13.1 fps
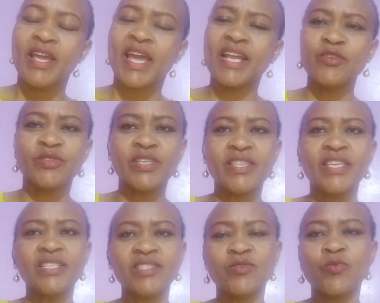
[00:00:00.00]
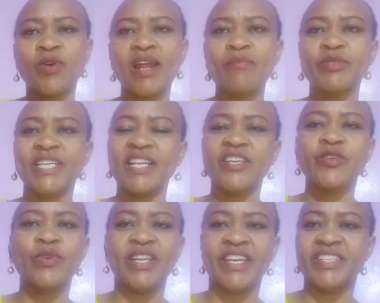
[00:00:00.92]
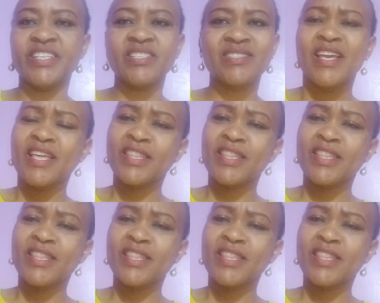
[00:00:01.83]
And you see, this is what I'm telling you, ladies.